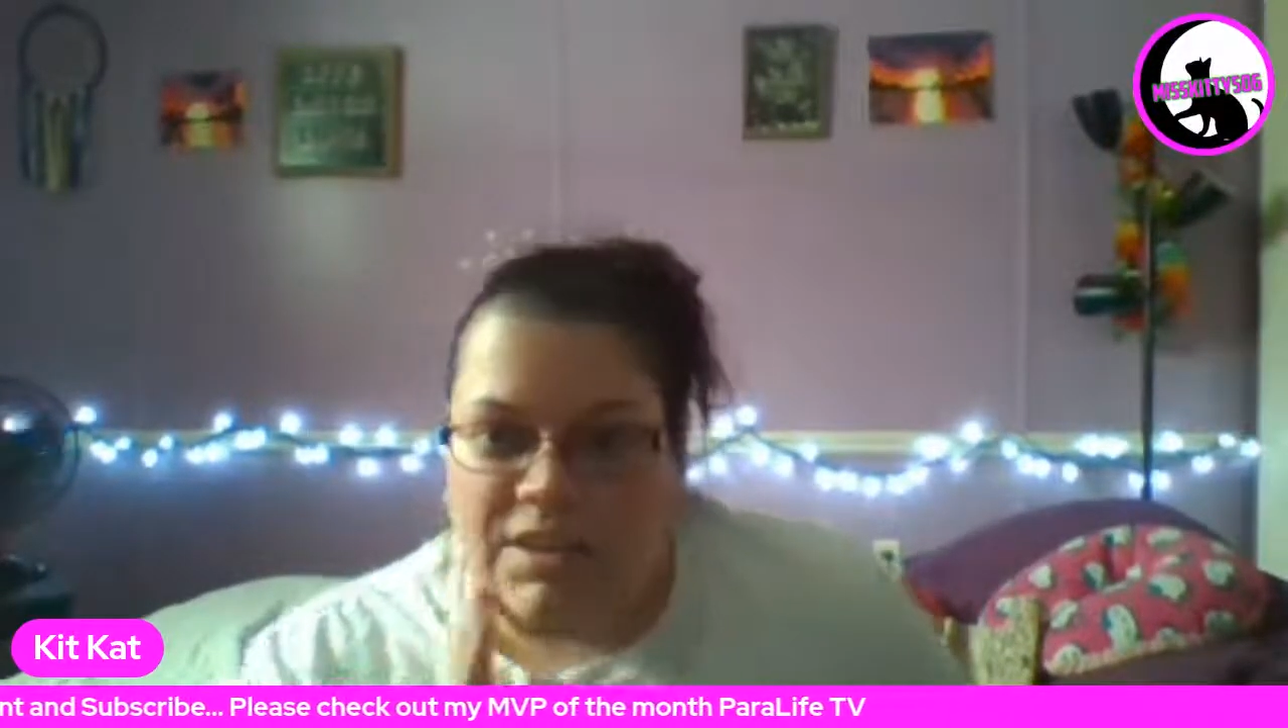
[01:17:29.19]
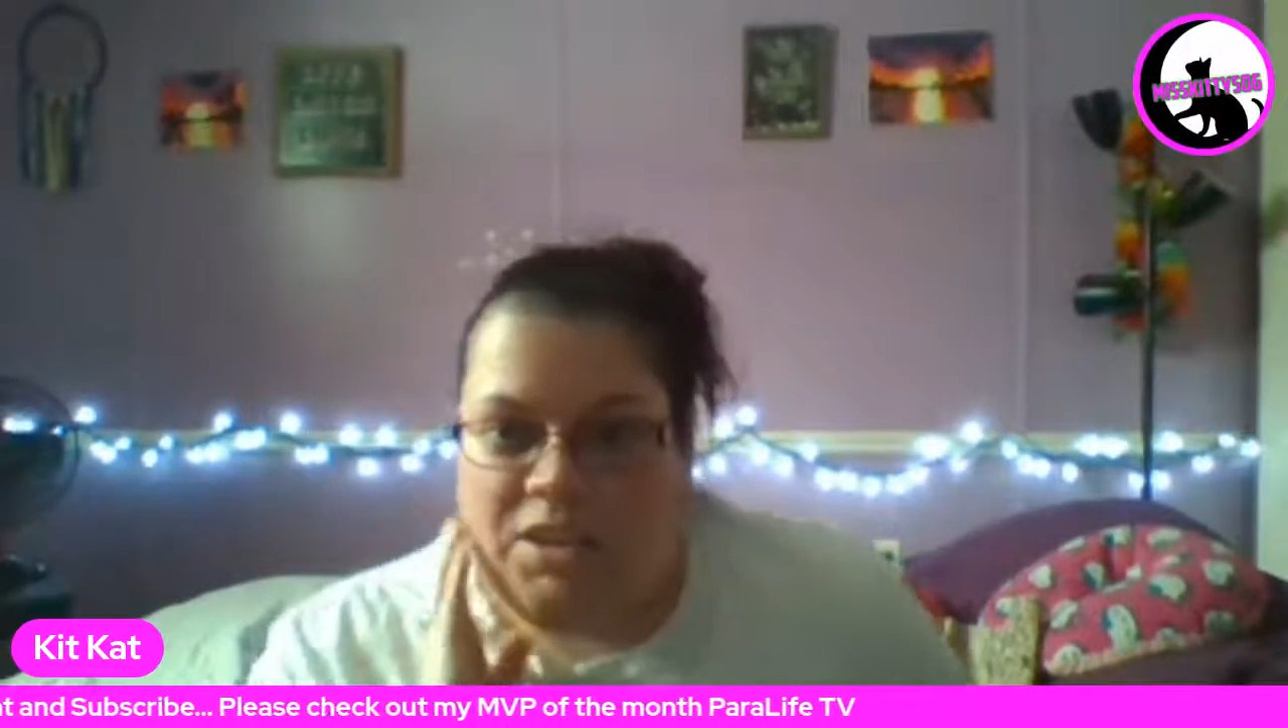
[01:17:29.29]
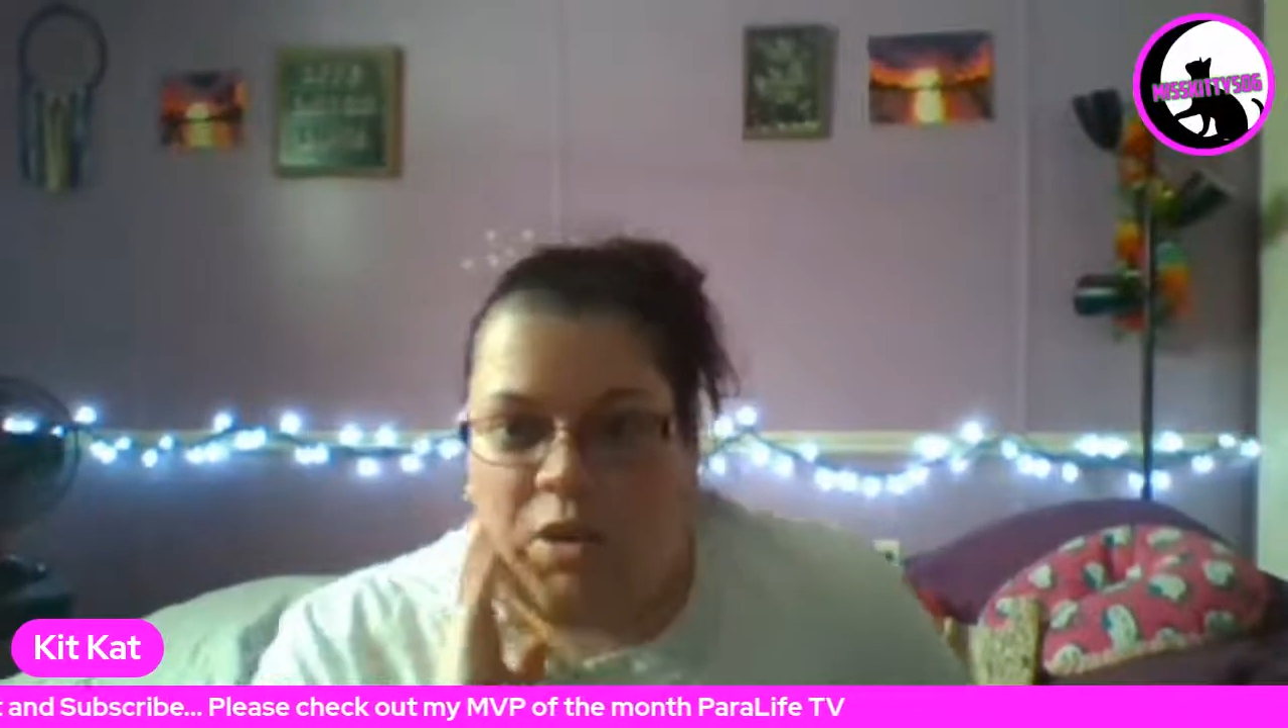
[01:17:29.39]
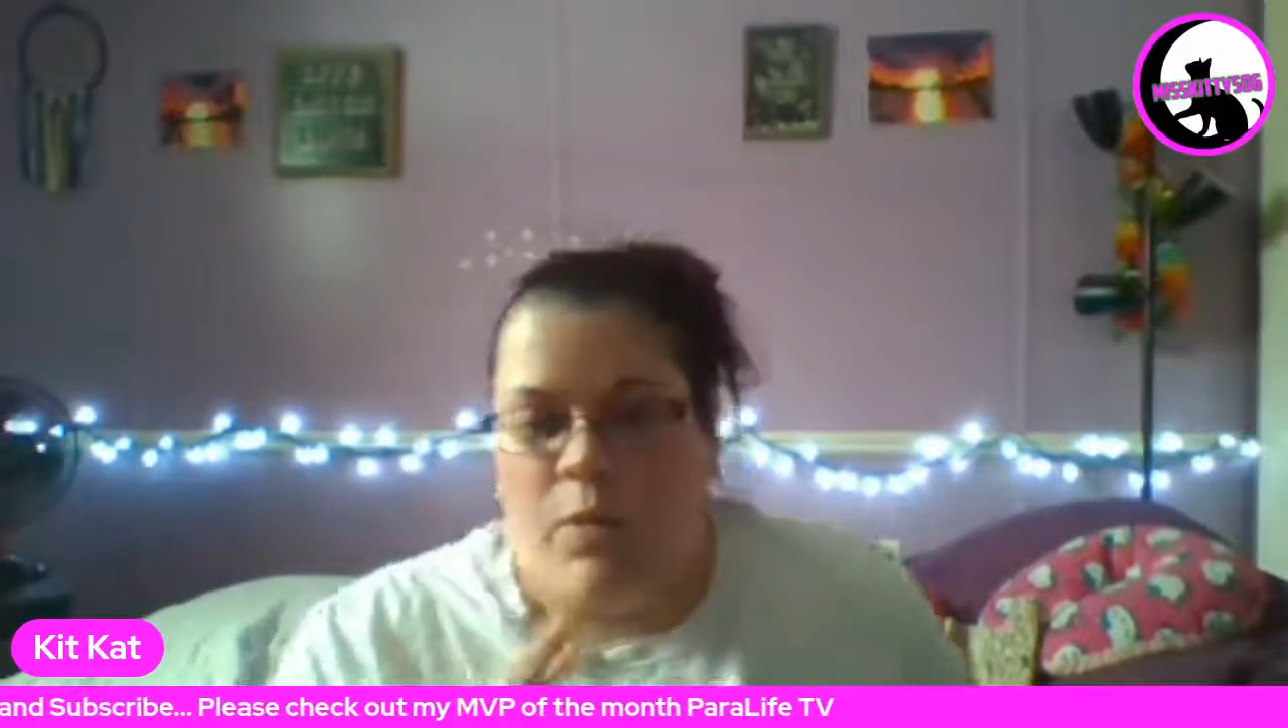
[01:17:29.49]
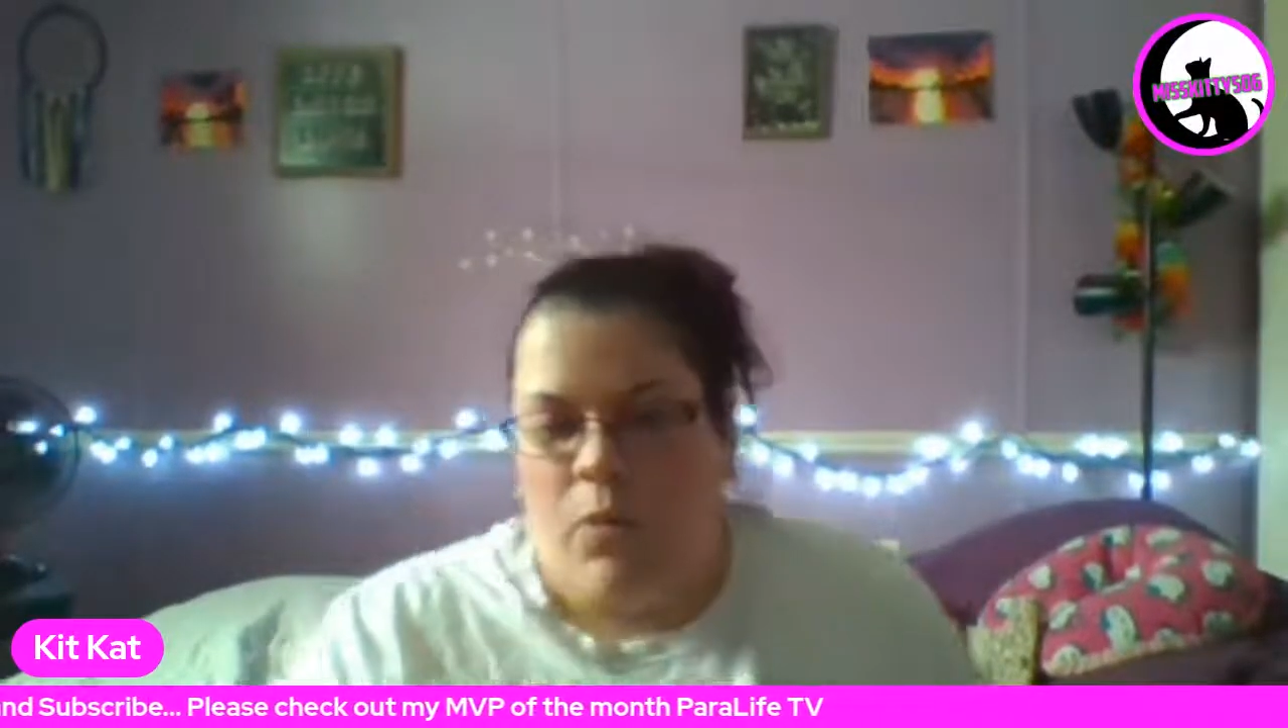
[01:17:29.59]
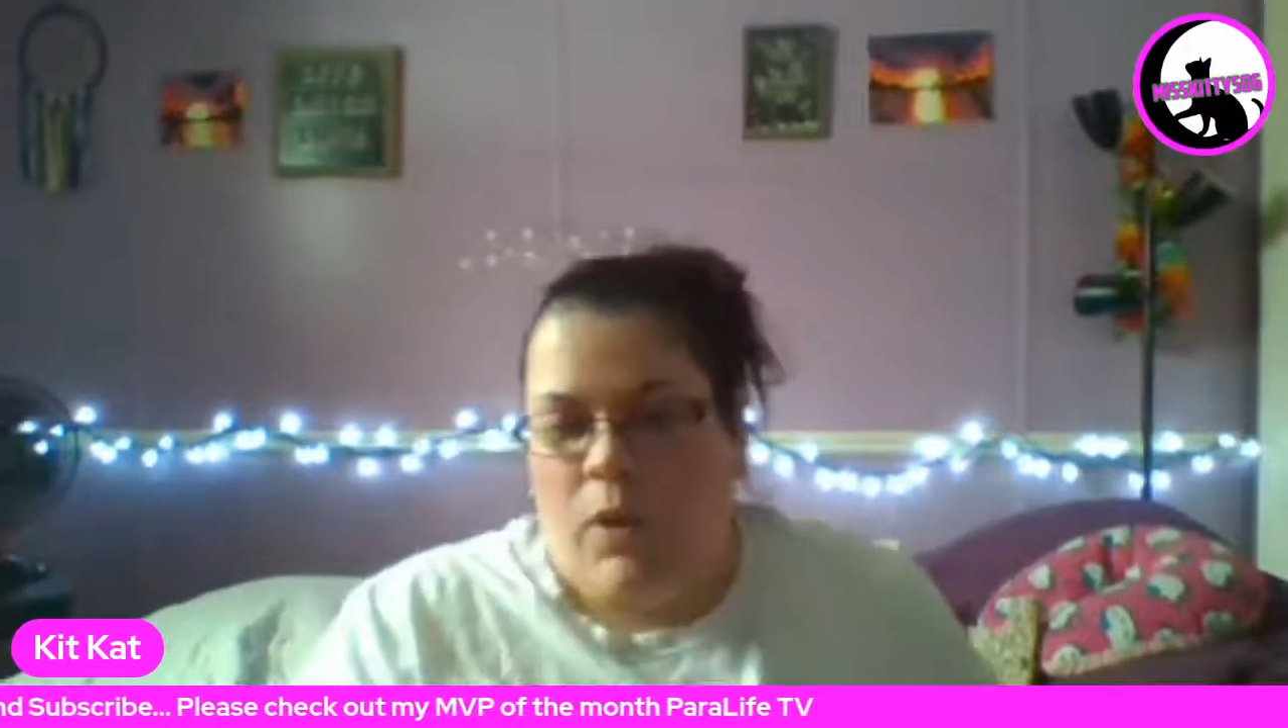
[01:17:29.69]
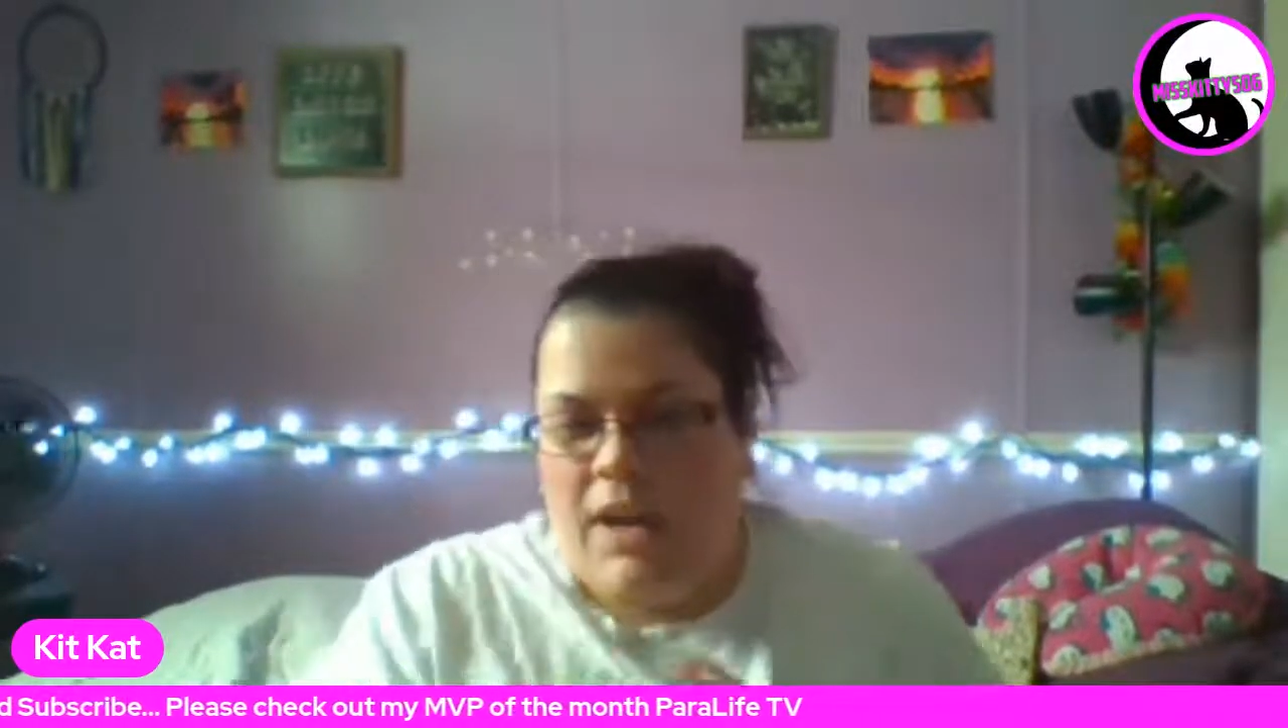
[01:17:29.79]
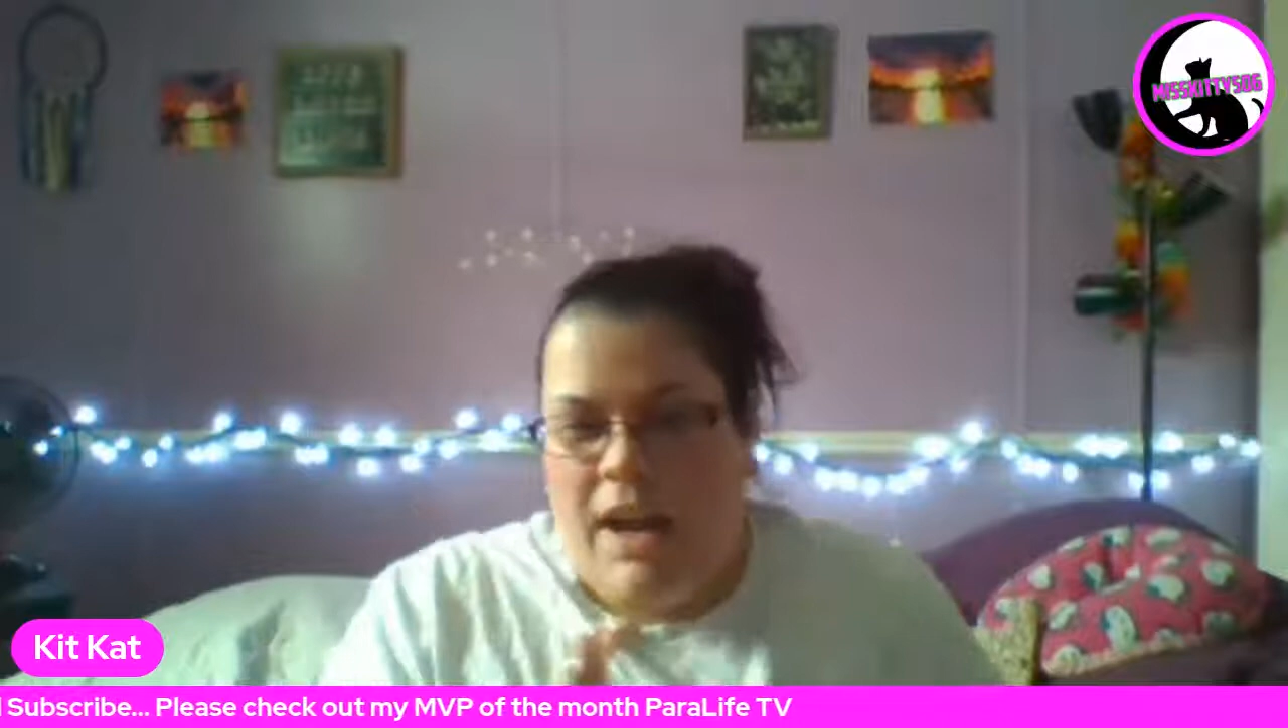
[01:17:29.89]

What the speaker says: so we